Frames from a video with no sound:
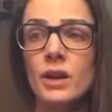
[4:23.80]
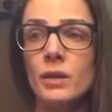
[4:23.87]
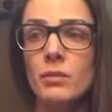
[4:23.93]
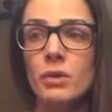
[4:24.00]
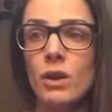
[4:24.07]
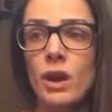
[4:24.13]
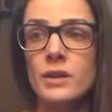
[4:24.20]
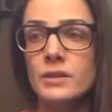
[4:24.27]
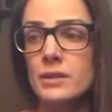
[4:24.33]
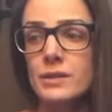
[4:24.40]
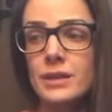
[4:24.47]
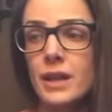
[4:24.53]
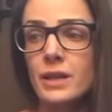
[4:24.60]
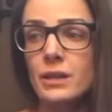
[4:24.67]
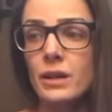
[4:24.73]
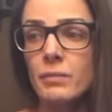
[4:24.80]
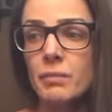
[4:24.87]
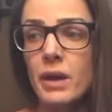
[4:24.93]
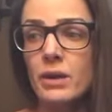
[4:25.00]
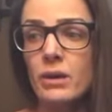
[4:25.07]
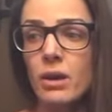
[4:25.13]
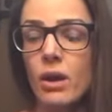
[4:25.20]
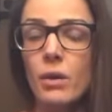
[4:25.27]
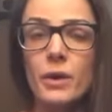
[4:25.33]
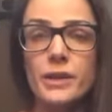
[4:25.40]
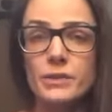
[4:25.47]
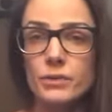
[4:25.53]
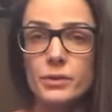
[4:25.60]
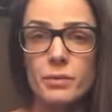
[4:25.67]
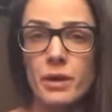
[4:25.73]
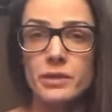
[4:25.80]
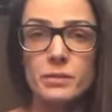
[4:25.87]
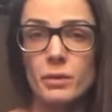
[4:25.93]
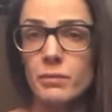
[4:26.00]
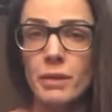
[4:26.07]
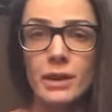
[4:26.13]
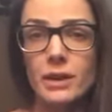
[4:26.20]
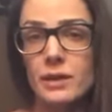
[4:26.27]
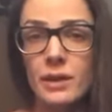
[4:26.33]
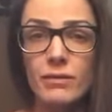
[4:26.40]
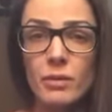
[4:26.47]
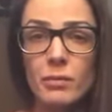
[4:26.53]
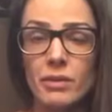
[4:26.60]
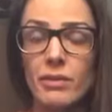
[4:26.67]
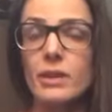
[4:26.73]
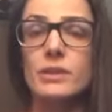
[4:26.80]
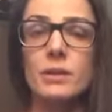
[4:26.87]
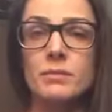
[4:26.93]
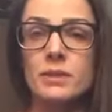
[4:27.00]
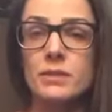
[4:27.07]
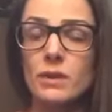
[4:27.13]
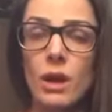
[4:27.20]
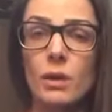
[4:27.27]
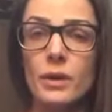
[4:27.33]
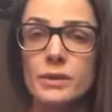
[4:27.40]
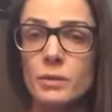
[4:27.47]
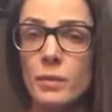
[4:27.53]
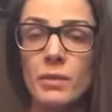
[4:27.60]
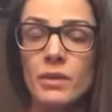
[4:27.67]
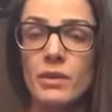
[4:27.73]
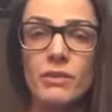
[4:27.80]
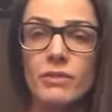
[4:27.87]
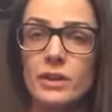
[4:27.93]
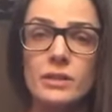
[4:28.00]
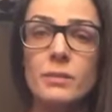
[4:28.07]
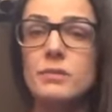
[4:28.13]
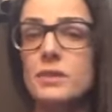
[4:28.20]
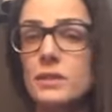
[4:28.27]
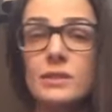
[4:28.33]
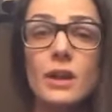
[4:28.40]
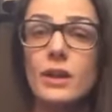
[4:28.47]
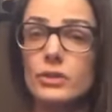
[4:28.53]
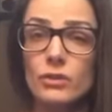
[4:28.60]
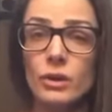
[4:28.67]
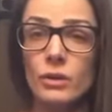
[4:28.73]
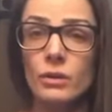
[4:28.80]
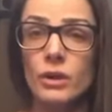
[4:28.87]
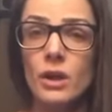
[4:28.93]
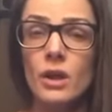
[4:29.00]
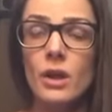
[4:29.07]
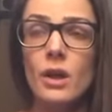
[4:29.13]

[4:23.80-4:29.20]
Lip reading: come across and say, look, men are always responsible, men can never be victims, it's always women that are victims. That's not true.